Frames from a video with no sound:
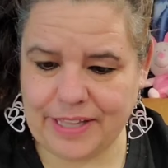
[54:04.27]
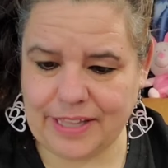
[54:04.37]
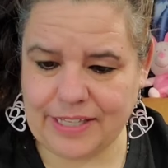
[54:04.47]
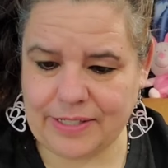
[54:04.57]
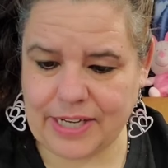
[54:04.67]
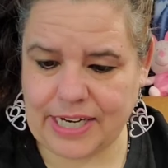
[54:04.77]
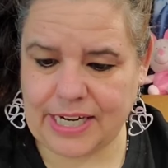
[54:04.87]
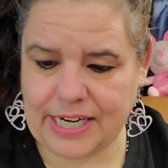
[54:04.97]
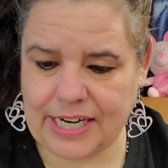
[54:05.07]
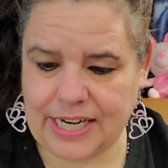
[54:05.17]
this
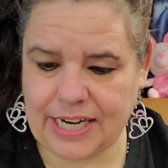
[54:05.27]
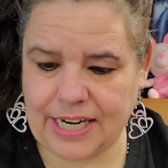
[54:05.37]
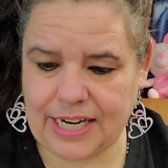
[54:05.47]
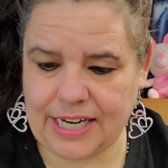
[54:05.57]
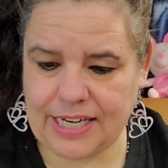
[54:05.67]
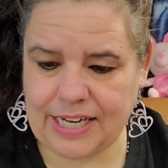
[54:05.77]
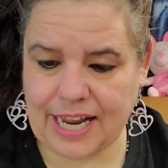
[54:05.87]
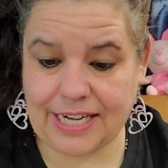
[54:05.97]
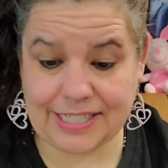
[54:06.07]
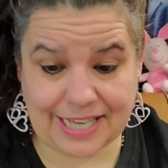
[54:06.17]
one it
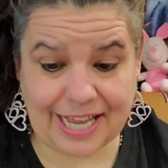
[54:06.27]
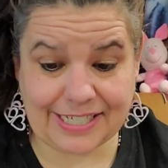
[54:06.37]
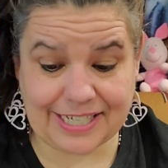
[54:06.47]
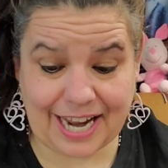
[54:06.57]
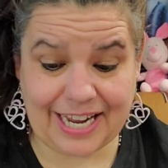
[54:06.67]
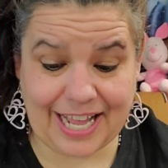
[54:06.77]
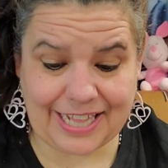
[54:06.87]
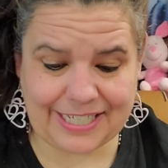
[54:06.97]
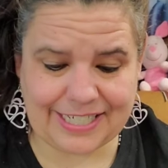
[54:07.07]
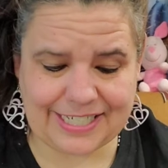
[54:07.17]
has, has nine
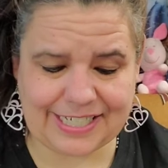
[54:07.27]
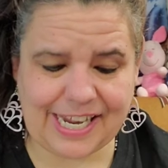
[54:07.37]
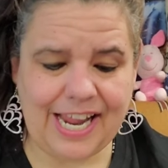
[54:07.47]
colors.